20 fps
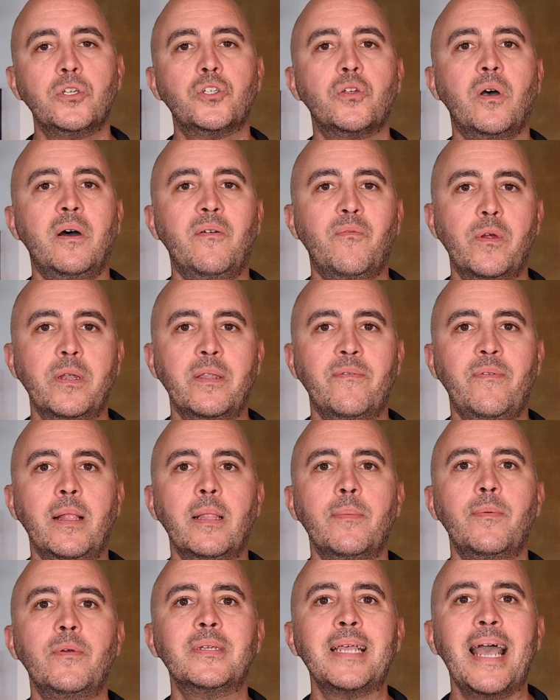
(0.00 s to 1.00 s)
software
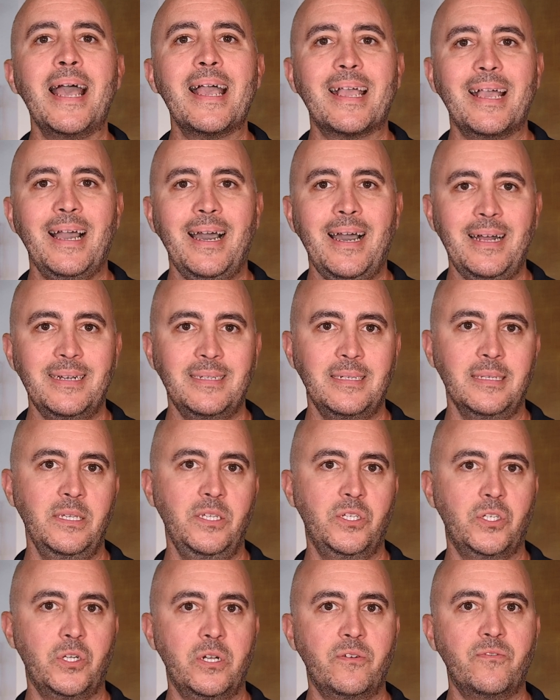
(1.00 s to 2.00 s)
developers constantly
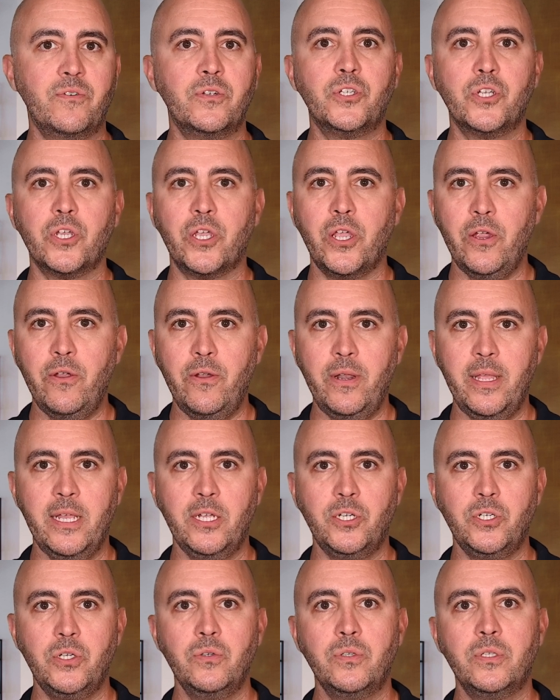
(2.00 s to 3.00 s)
search for security
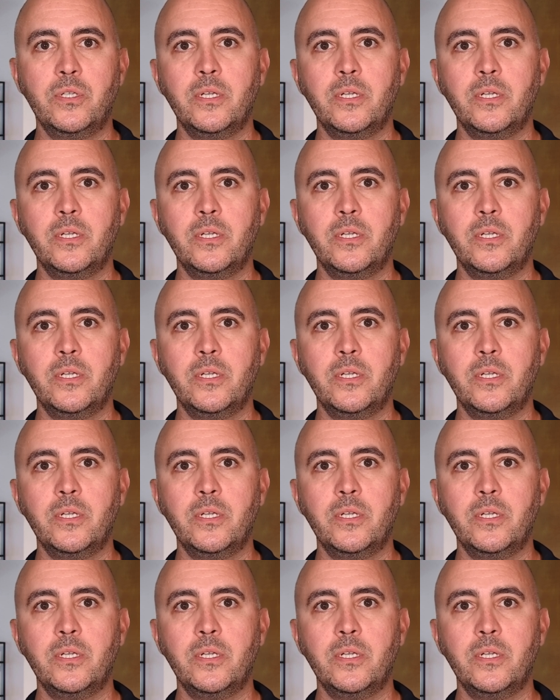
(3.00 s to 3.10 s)
issues